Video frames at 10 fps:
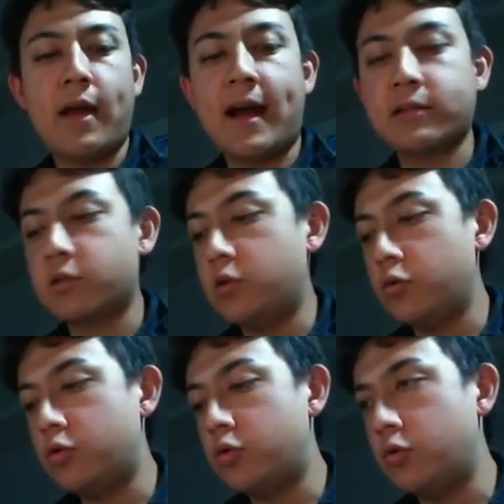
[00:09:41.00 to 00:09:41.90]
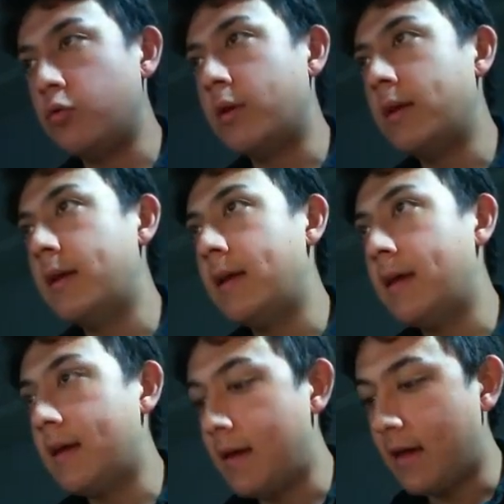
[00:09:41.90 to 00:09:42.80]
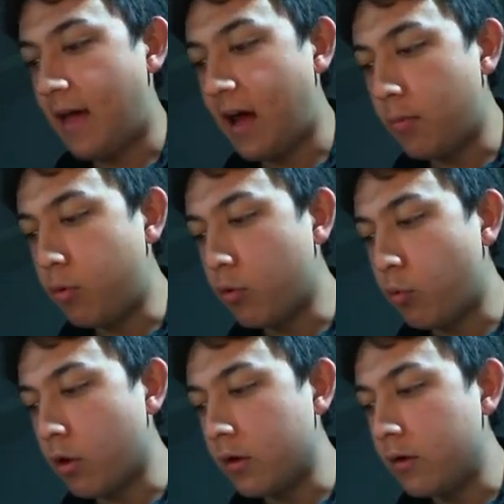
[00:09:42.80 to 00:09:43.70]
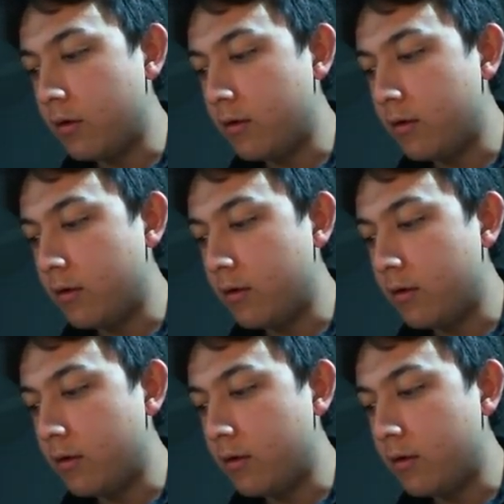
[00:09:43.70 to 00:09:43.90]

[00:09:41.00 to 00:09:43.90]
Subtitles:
asks you to output a 1